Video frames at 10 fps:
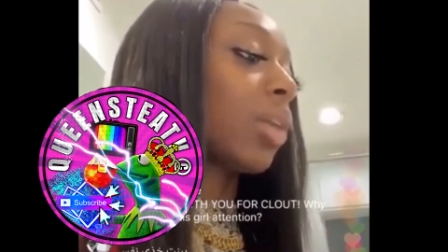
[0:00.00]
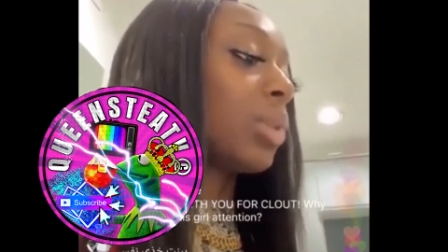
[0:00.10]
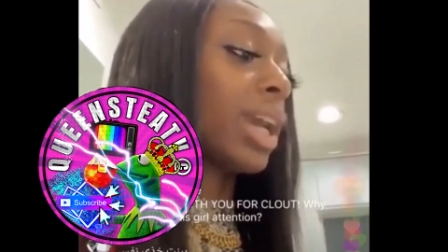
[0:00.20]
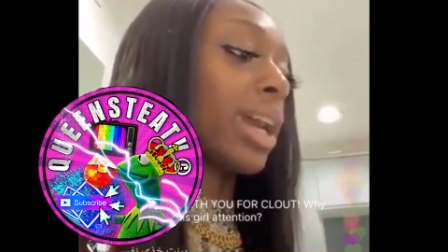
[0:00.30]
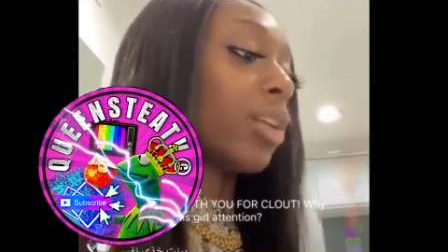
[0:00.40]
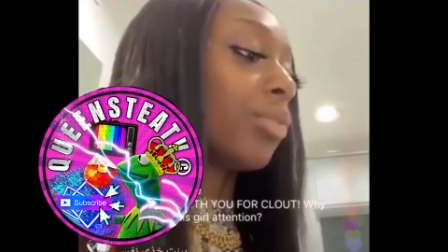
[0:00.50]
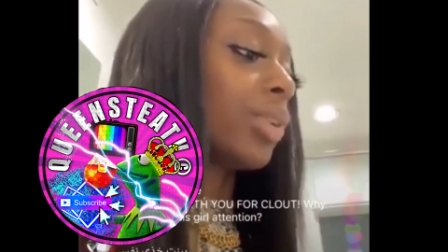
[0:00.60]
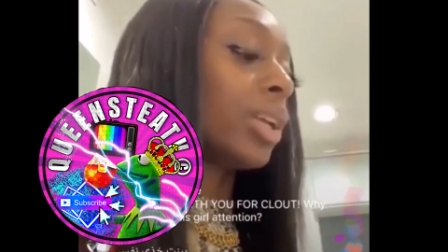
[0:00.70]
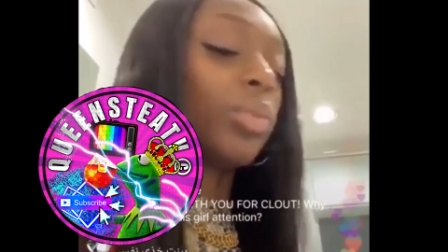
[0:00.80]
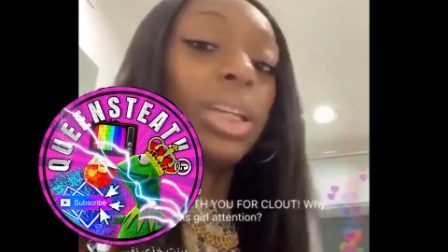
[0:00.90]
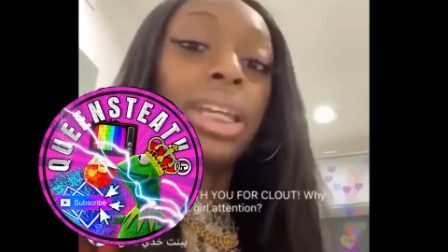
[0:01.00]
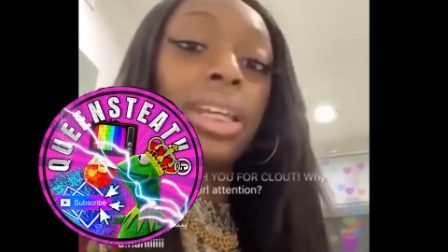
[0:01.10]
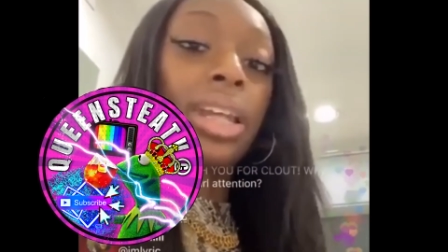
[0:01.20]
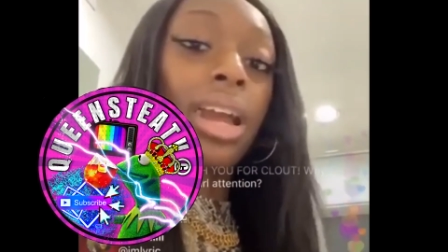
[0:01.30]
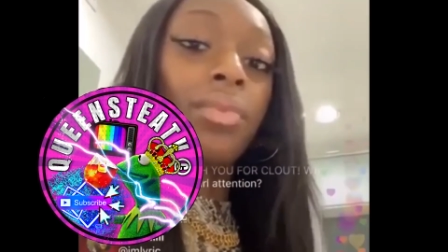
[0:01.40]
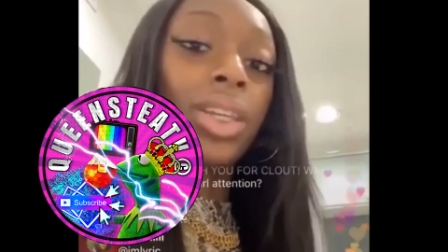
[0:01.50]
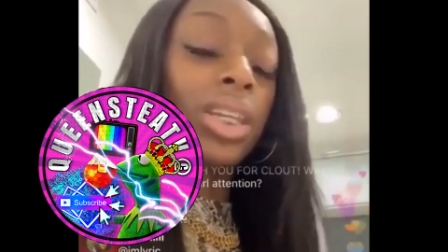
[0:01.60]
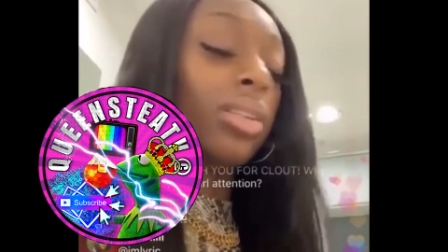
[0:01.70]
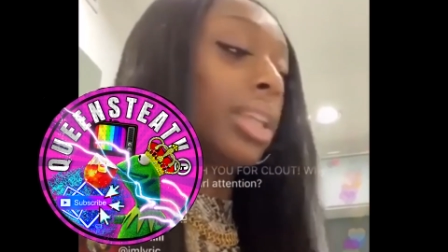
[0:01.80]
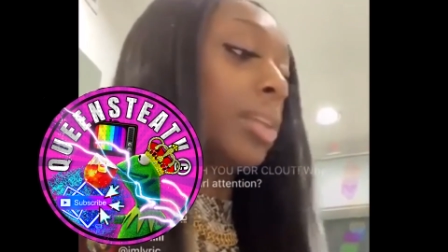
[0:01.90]
And we got over it. We ended our
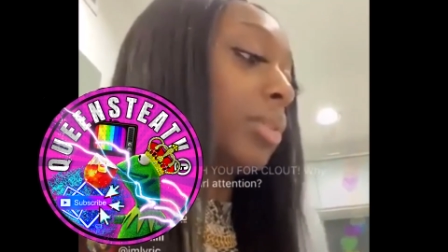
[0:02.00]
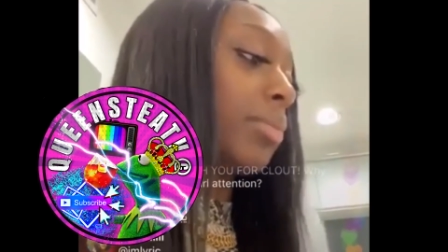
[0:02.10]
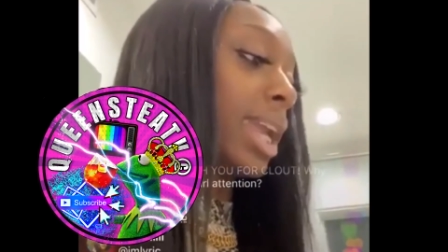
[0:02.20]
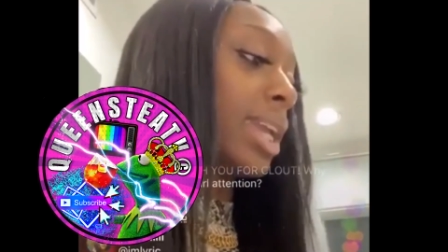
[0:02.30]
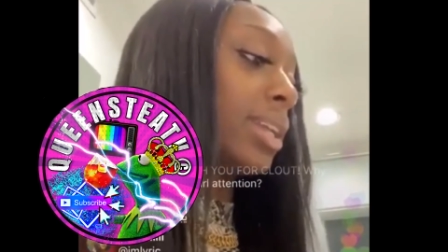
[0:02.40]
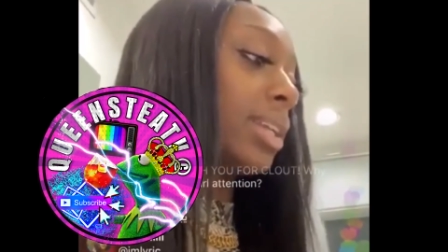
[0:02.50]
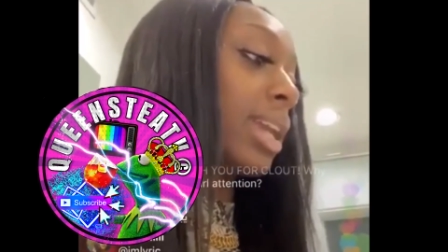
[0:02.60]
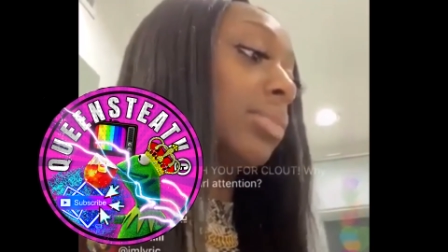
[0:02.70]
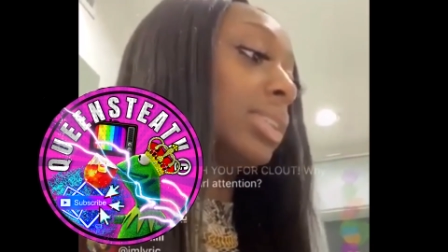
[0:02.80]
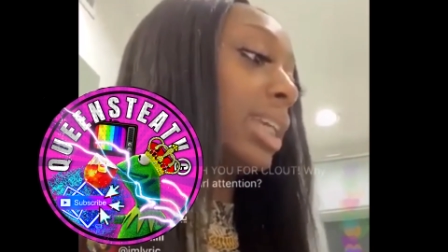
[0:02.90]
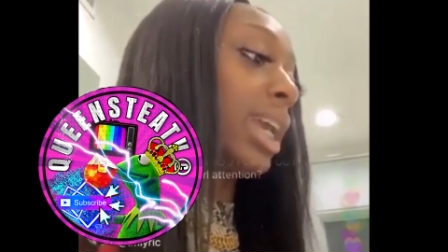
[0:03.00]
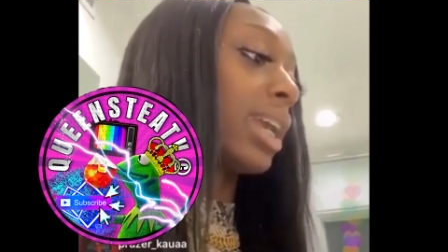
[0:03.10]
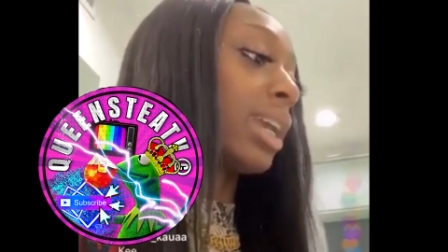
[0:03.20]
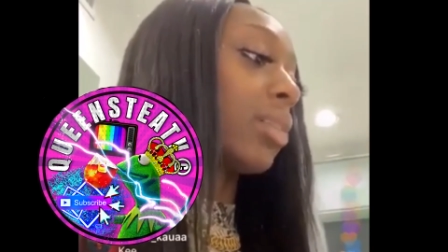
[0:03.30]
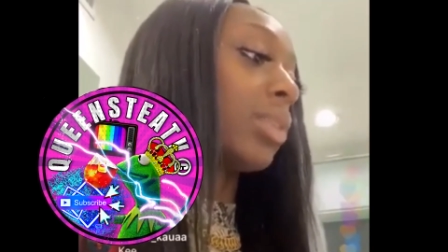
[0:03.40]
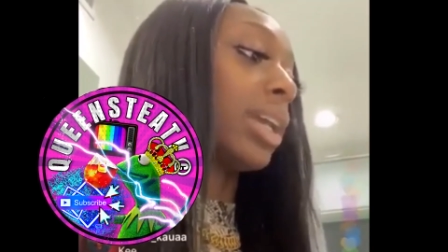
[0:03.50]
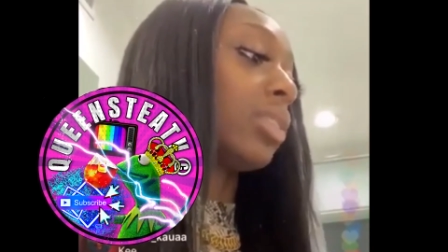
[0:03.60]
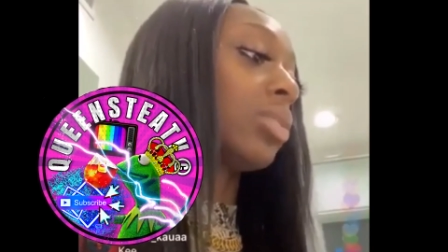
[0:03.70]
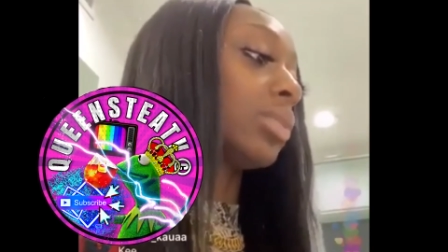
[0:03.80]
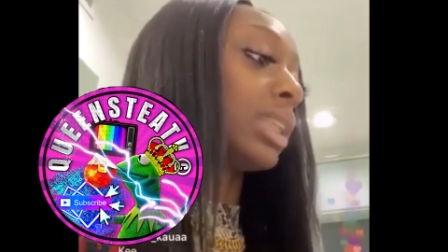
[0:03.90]
video that we made. That was that. And we
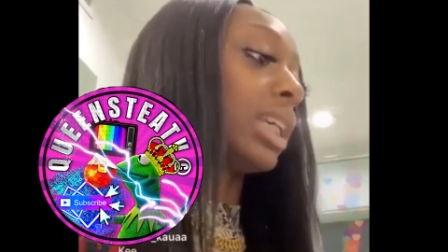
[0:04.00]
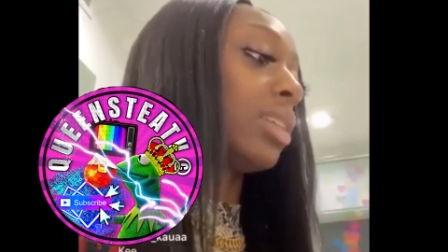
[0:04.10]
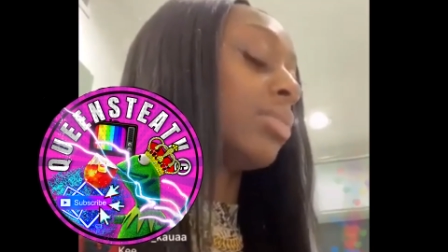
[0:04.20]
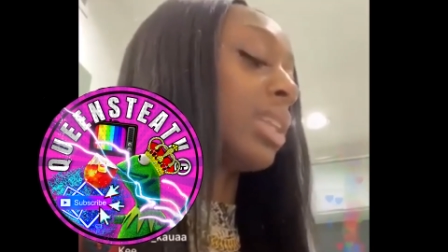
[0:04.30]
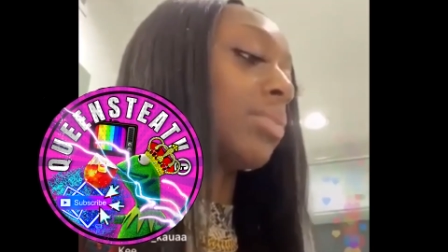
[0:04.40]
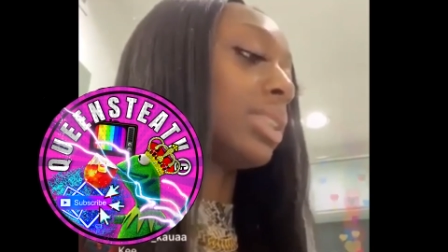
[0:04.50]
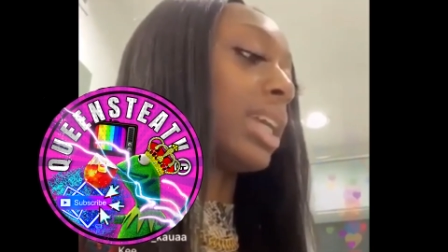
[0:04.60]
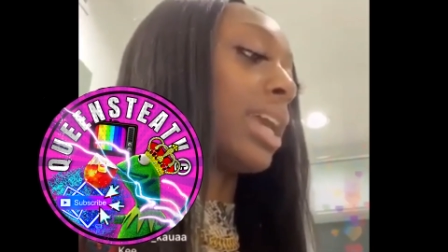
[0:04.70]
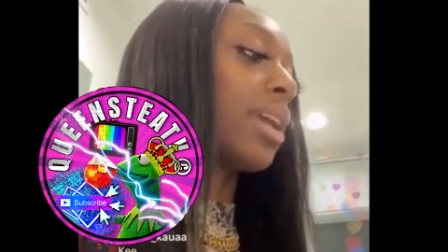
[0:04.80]
got, you know what I'm saying? That was